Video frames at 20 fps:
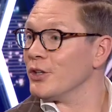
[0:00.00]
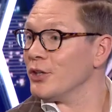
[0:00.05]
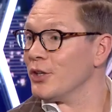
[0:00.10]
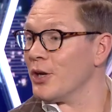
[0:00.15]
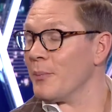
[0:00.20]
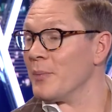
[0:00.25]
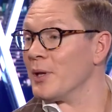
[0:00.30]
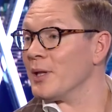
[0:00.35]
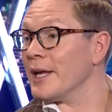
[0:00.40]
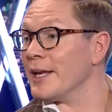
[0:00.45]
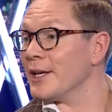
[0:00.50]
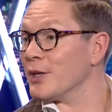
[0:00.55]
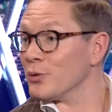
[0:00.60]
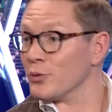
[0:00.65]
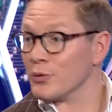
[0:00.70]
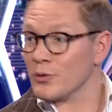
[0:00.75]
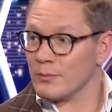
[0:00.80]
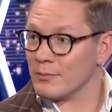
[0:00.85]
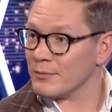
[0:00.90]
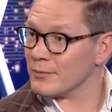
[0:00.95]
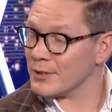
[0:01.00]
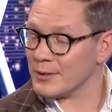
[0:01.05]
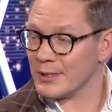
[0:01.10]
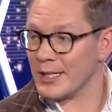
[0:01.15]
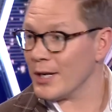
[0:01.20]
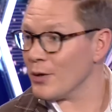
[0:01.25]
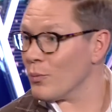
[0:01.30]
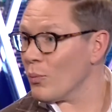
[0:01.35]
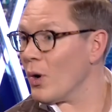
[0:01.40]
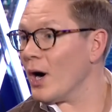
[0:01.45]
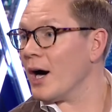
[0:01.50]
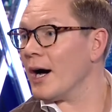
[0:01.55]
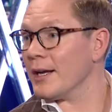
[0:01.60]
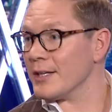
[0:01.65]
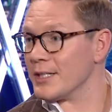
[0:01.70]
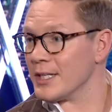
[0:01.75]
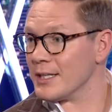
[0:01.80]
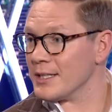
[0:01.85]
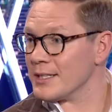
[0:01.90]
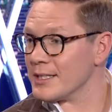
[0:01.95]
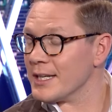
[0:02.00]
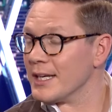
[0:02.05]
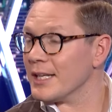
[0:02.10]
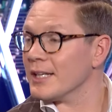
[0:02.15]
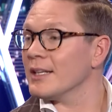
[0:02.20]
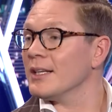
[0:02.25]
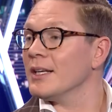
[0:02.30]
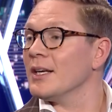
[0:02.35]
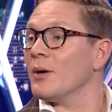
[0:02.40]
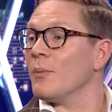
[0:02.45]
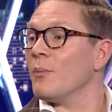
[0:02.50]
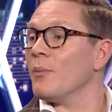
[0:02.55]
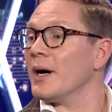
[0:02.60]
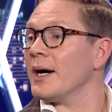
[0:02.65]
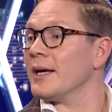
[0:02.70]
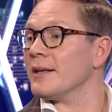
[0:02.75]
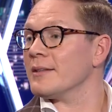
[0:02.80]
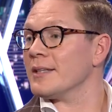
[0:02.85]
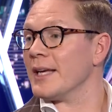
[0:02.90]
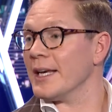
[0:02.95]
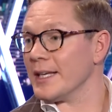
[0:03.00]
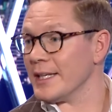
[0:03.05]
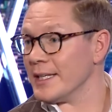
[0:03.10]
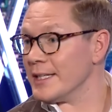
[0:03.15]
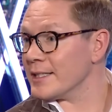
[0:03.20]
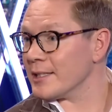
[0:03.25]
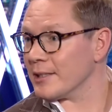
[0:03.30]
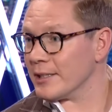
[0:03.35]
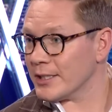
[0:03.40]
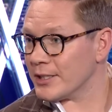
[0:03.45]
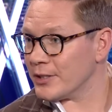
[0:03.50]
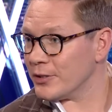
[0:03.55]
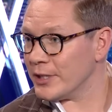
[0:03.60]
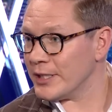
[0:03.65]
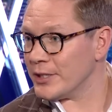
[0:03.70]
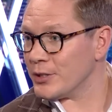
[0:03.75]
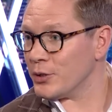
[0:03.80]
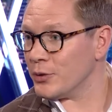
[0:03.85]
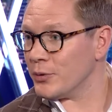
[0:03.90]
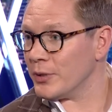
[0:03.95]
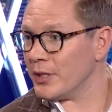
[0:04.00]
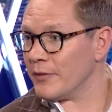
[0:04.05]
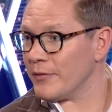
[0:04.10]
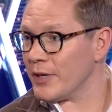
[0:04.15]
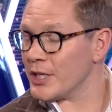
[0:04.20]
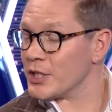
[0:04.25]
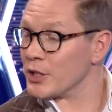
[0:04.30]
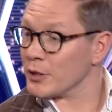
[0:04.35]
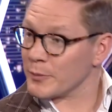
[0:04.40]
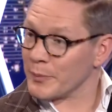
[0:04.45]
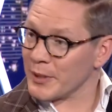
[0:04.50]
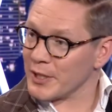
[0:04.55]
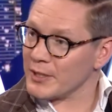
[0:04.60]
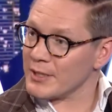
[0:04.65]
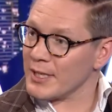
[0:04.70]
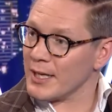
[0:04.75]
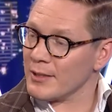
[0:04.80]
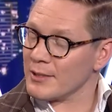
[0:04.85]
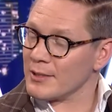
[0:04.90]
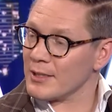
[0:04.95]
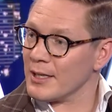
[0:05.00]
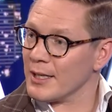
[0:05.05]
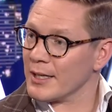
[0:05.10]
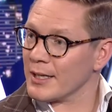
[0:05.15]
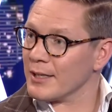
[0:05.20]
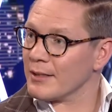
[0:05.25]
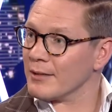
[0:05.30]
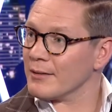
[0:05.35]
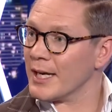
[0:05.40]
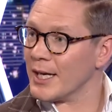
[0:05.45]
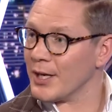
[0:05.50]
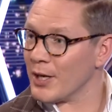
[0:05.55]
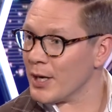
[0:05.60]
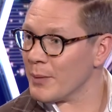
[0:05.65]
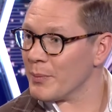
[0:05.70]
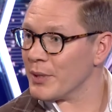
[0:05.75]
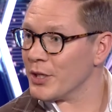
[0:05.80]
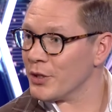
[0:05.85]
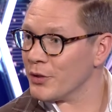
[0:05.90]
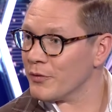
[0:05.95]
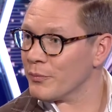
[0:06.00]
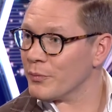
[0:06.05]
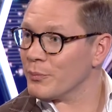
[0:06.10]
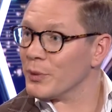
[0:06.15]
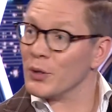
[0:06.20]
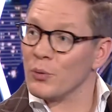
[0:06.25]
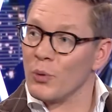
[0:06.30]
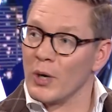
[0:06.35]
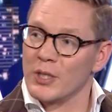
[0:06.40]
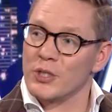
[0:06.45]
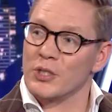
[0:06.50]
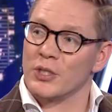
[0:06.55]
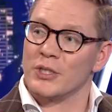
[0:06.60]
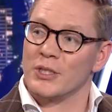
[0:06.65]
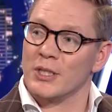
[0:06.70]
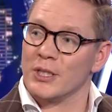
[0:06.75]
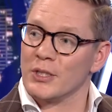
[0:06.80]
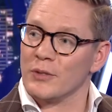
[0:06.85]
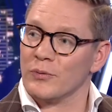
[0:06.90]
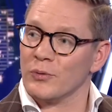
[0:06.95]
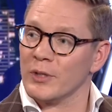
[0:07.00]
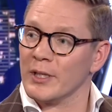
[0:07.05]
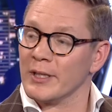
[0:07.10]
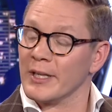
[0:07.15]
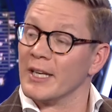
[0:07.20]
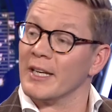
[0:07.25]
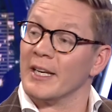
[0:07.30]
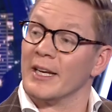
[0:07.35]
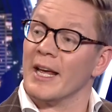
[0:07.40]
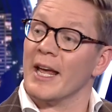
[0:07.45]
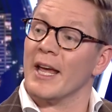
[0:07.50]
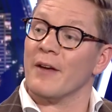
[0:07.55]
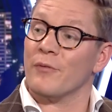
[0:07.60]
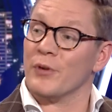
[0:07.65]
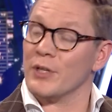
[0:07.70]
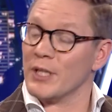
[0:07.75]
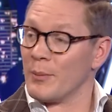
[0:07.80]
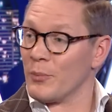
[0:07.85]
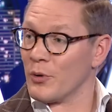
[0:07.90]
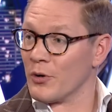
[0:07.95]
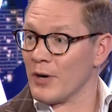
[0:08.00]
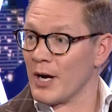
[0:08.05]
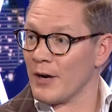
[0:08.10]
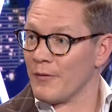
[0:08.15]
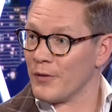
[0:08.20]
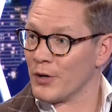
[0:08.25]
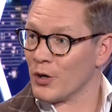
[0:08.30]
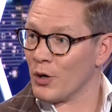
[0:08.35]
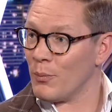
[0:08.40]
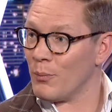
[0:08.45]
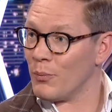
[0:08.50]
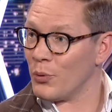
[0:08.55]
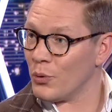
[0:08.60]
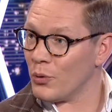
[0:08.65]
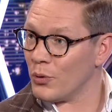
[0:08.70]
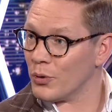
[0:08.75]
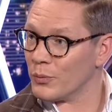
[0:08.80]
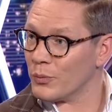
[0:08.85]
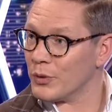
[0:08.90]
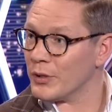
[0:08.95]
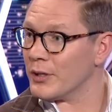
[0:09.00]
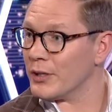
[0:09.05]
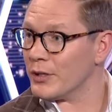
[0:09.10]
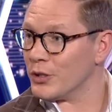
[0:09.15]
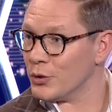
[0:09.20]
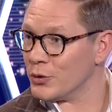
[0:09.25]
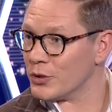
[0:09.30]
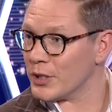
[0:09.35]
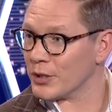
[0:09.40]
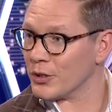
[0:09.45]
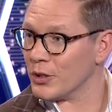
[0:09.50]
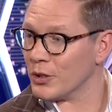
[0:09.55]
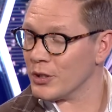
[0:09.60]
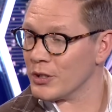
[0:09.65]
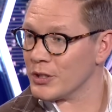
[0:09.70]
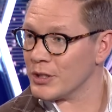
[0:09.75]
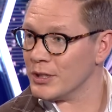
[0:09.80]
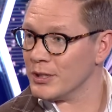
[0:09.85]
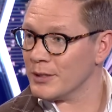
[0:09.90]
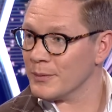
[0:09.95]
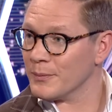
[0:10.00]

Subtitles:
millennials, Gen Y, Gen Z might take easily to these new innovations. But it sounds like at NIB you've been quite successful at getting every demographic on board with the new technology.